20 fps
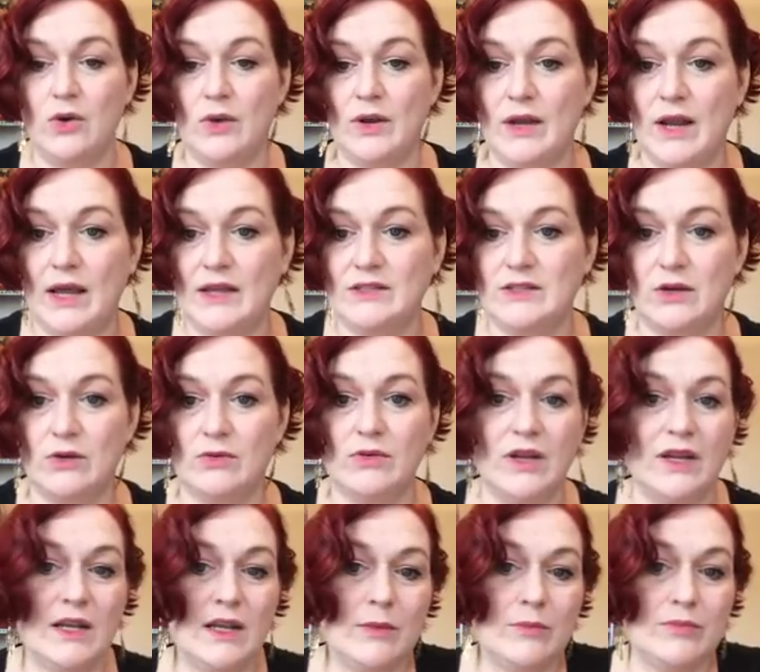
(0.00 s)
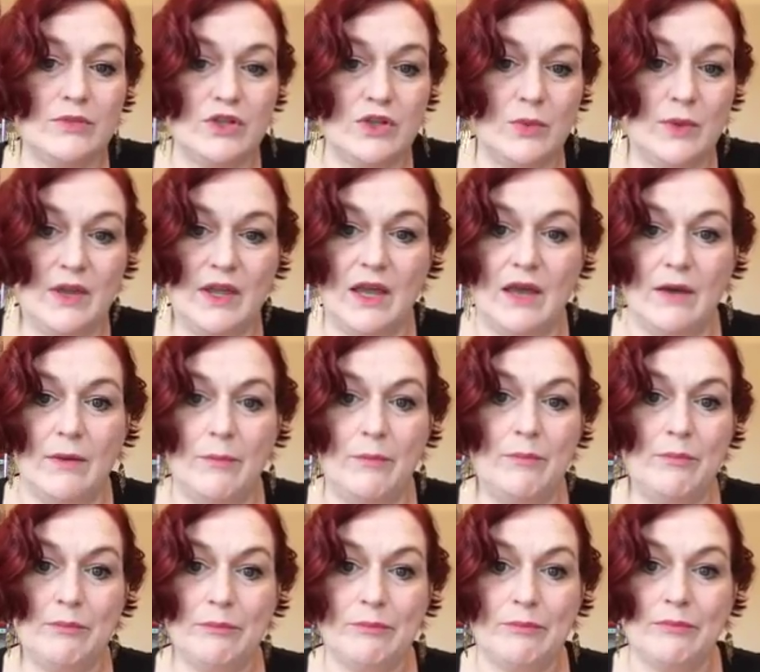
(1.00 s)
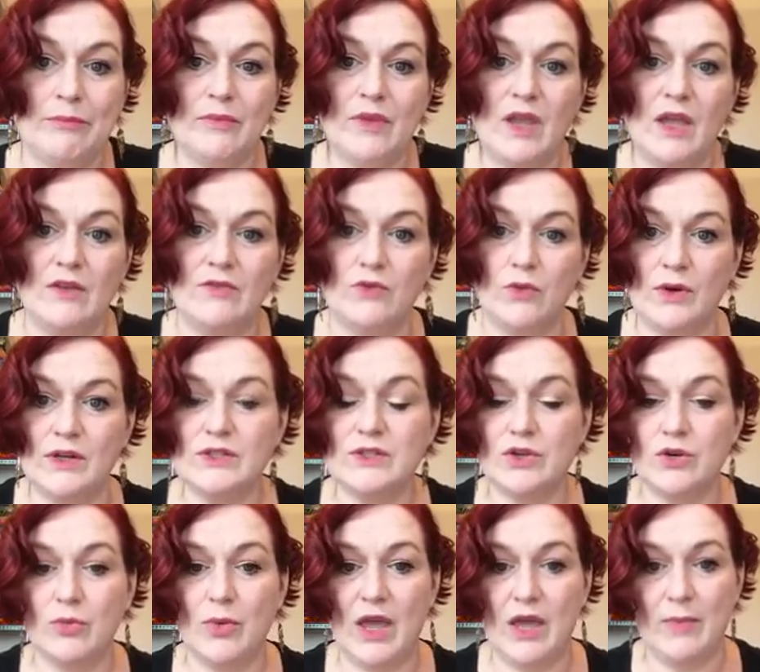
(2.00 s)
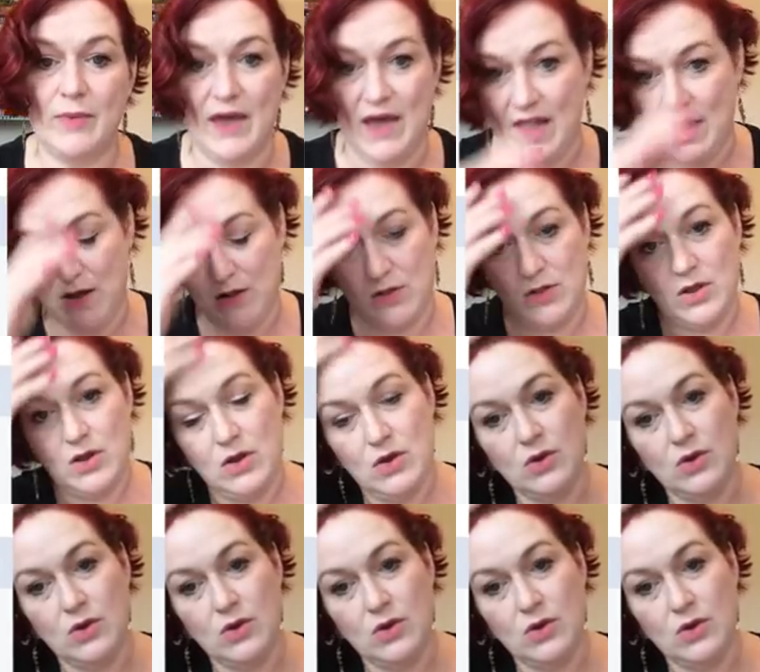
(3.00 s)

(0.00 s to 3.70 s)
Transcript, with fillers: and I don't end up doing a invoice through PayPal